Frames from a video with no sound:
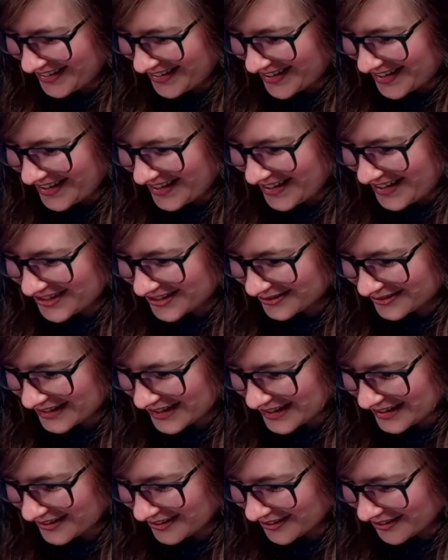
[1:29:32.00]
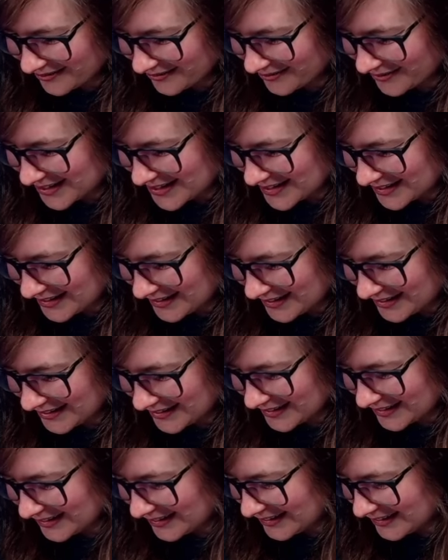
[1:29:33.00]
I don't care enough to sit here
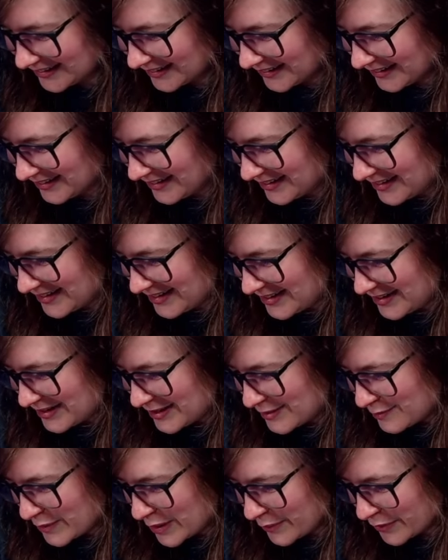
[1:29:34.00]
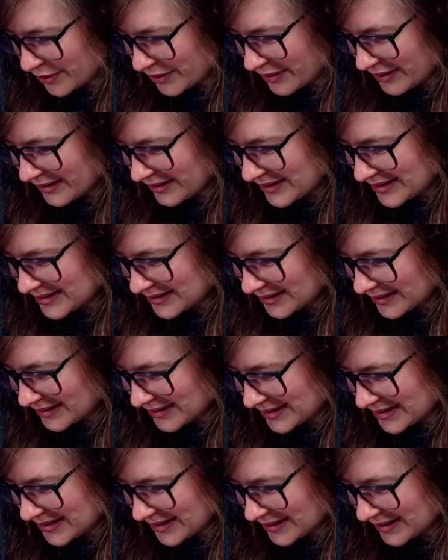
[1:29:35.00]
and memorize that
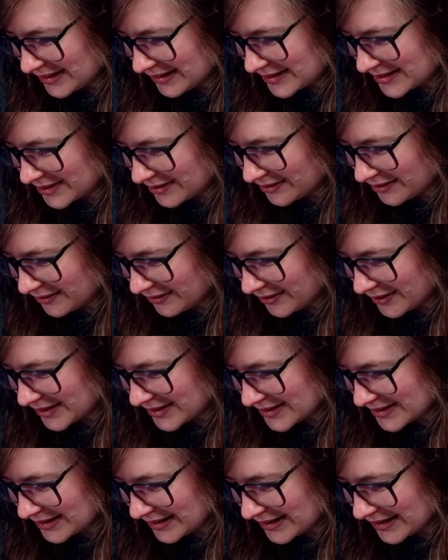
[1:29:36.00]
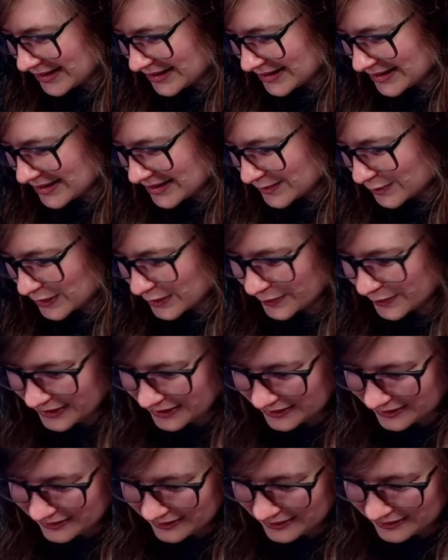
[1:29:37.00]
this thing is called this and it has this weapon.
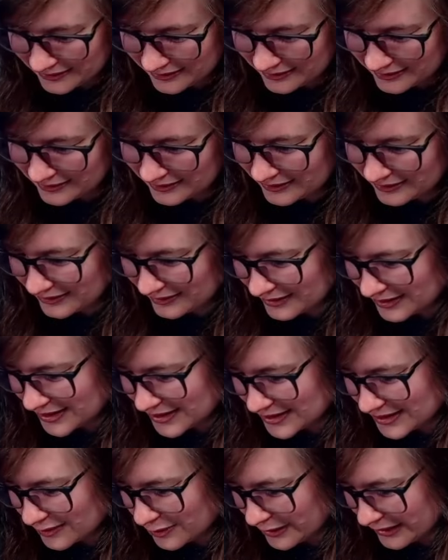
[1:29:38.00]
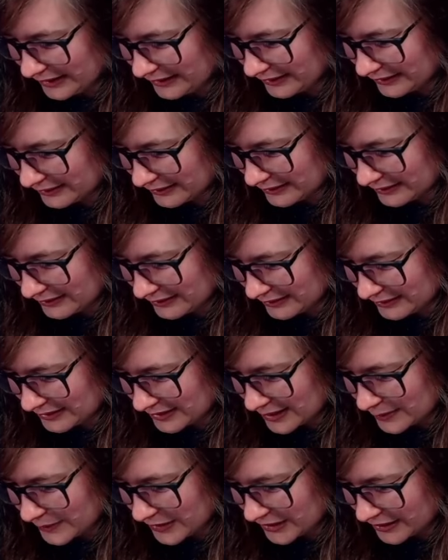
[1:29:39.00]
It's annoying.
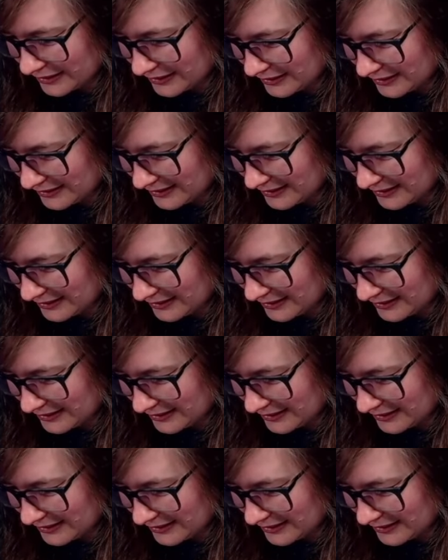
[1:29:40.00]
I'm done.